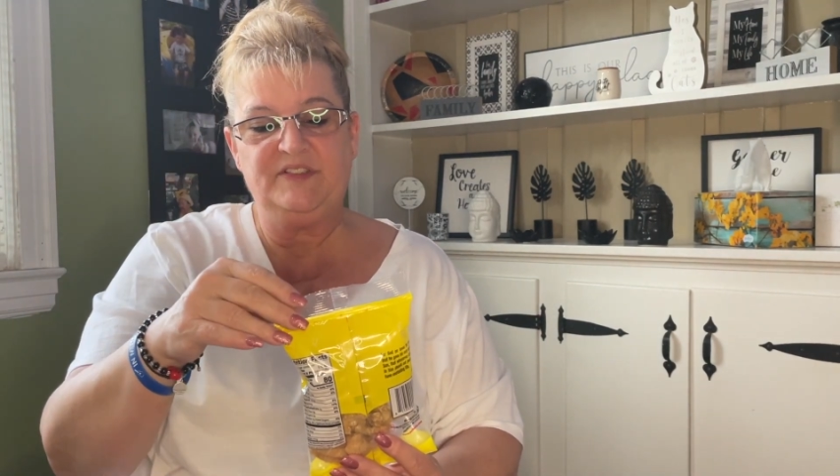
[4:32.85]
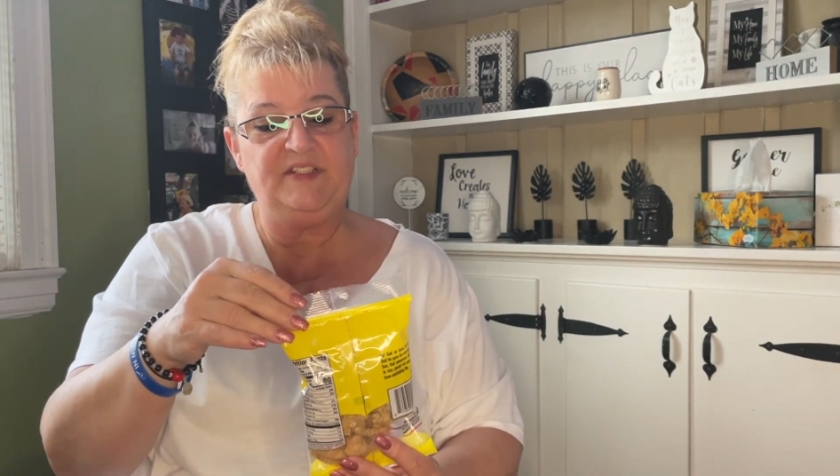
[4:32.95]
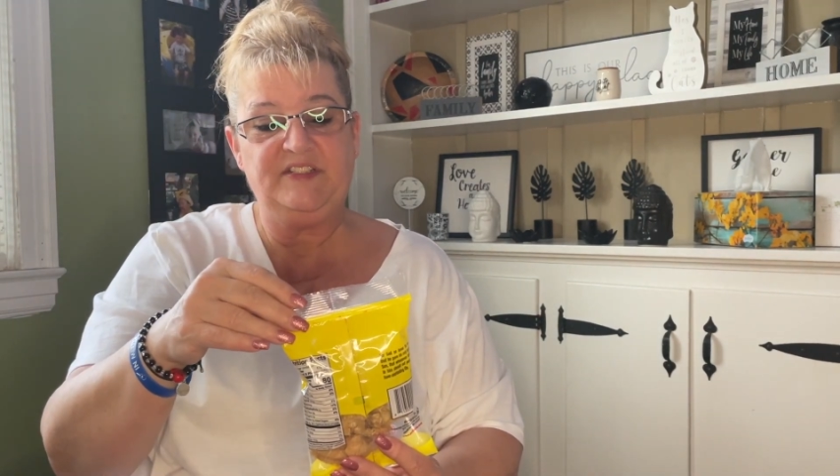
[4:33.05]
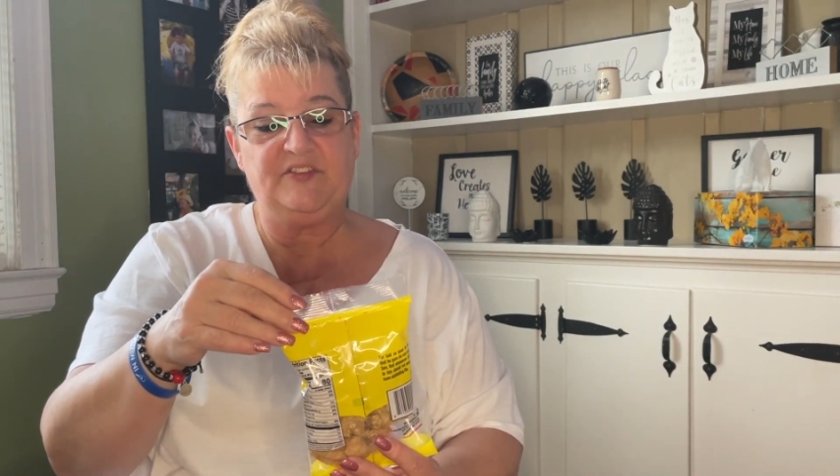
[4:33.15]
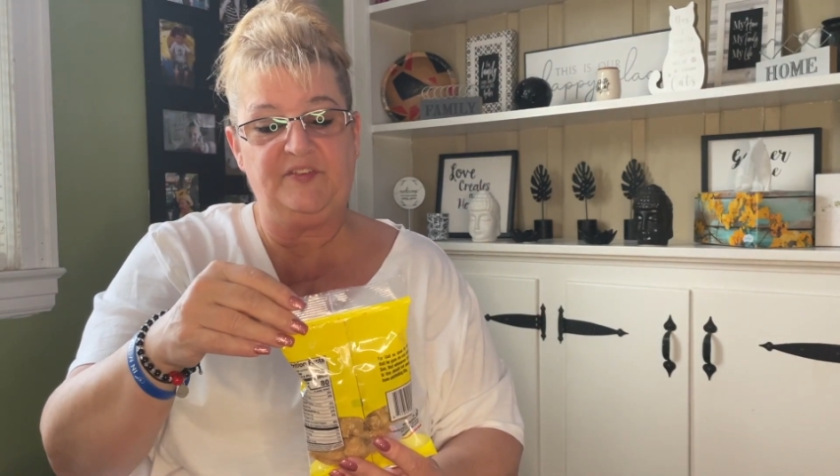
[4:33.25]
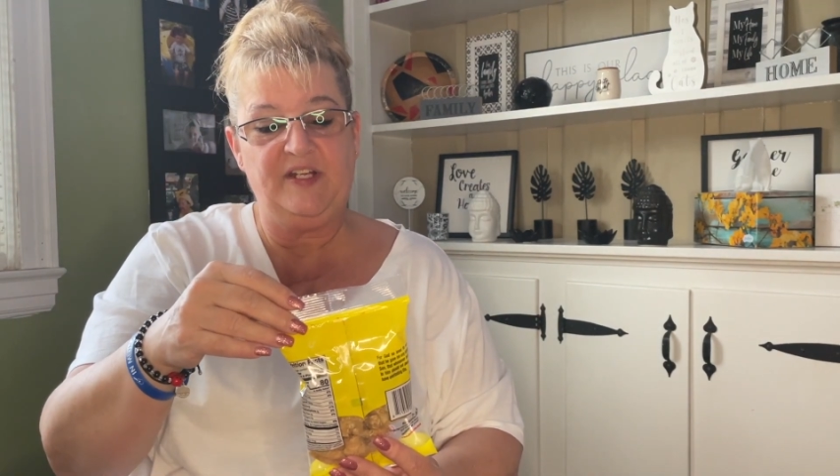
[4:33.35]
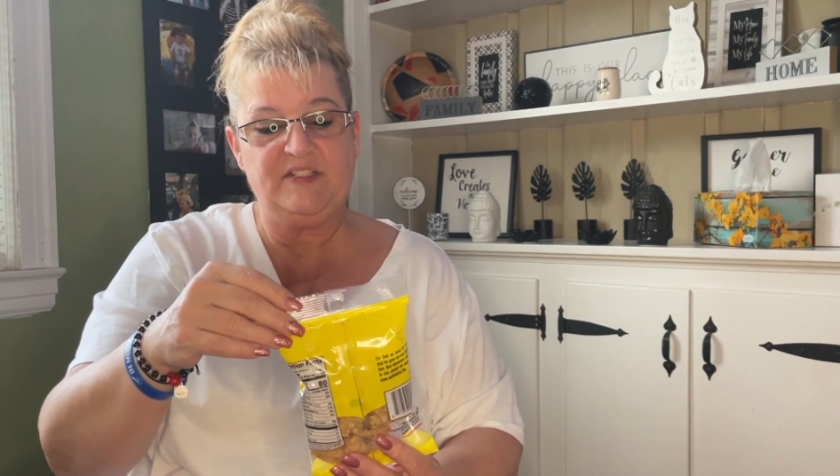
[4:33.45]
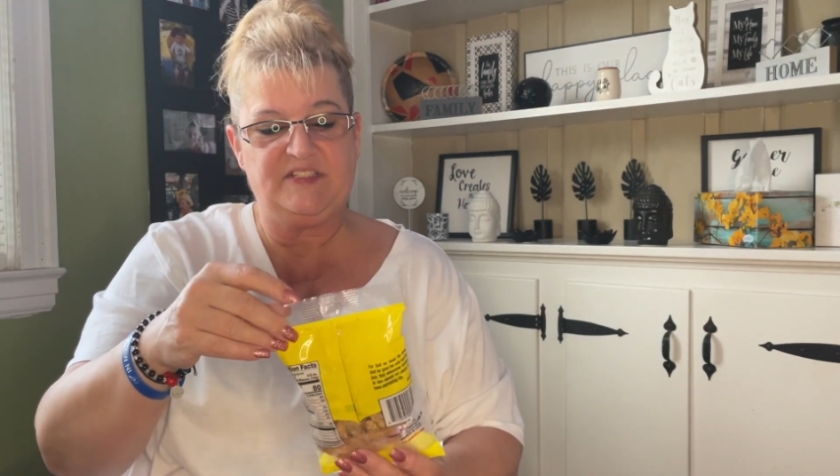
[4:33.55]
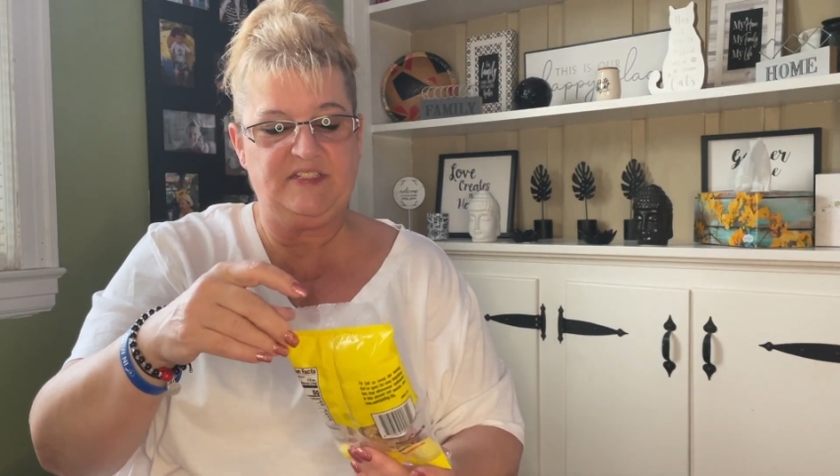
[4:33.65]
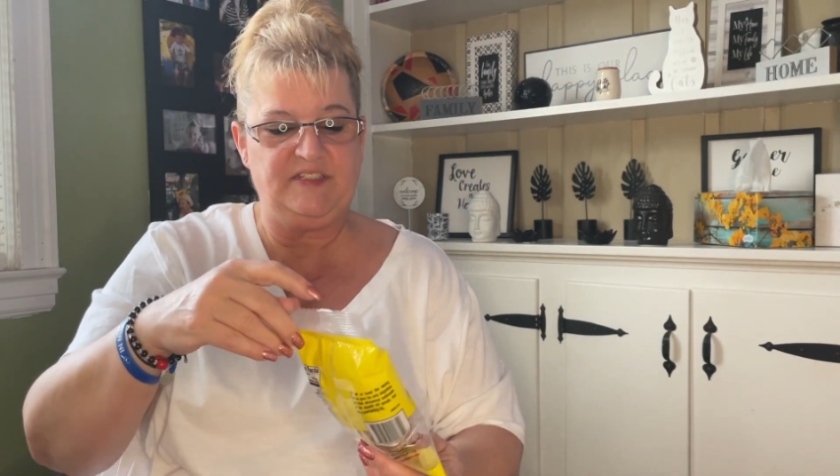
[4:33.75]
and these are
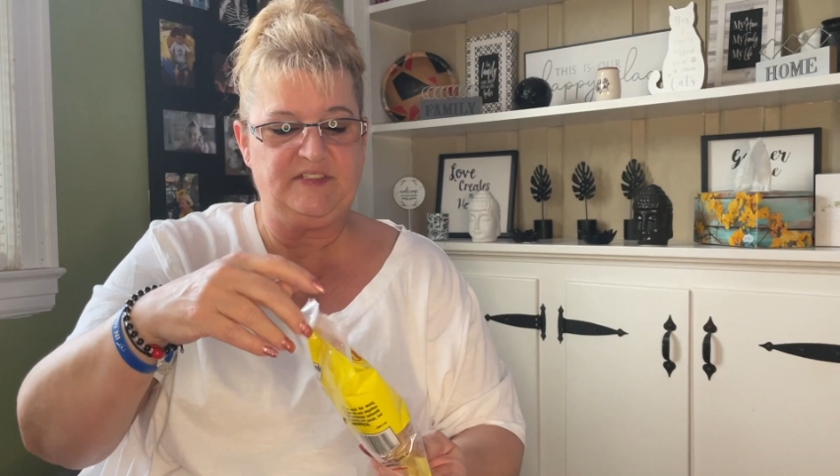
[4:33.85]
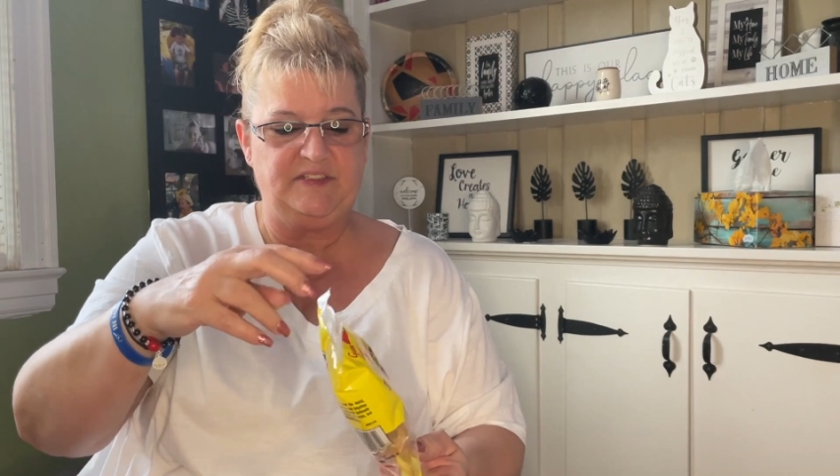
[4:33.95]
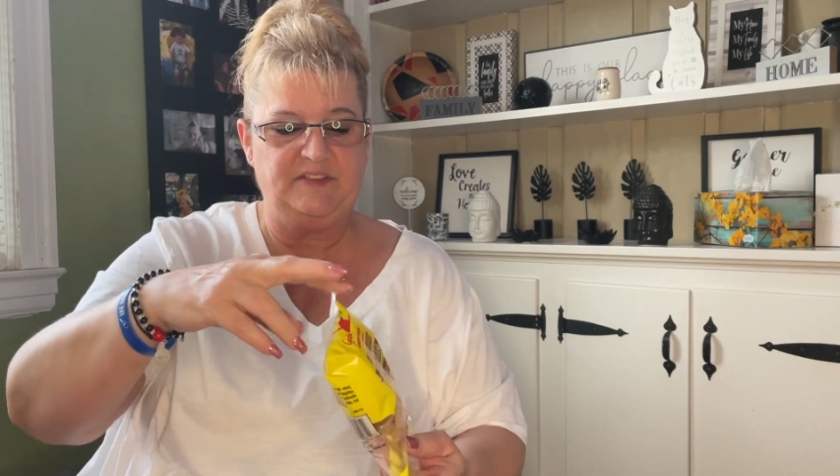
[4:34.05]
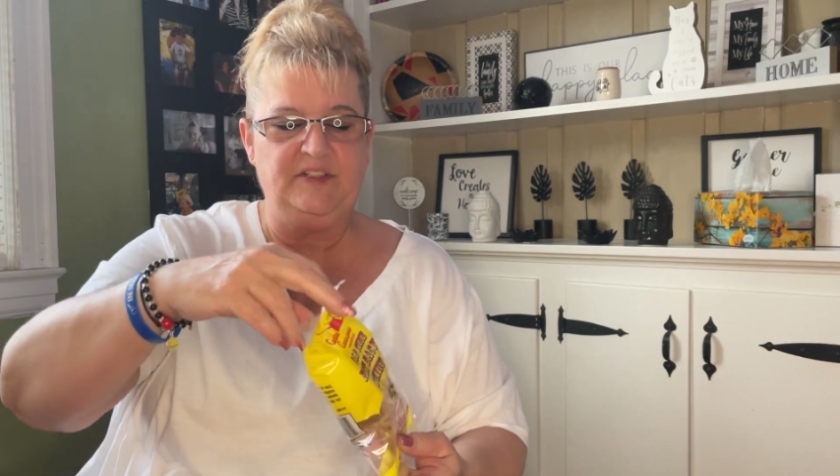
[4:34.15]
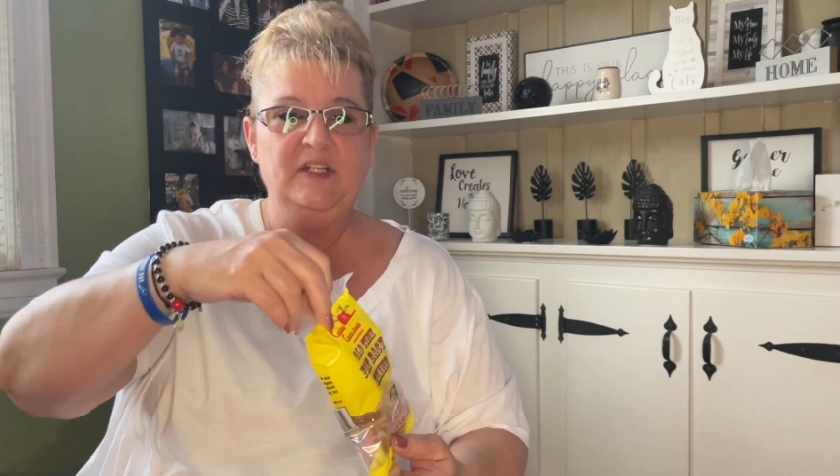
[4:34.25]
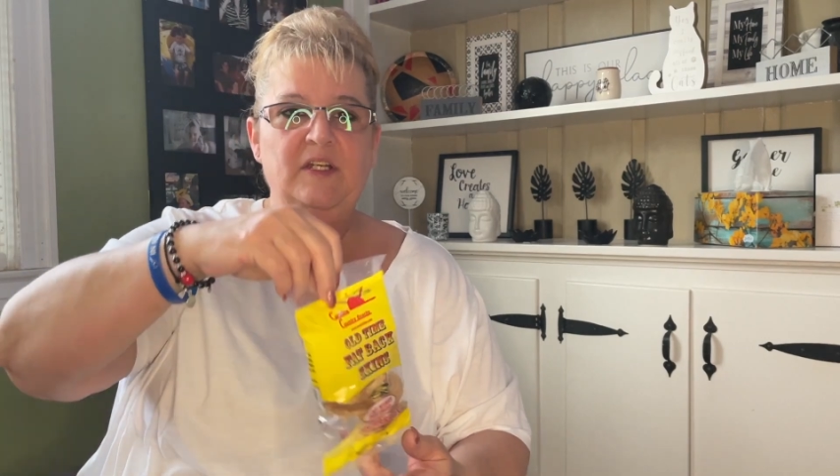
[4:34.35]
not seasoned.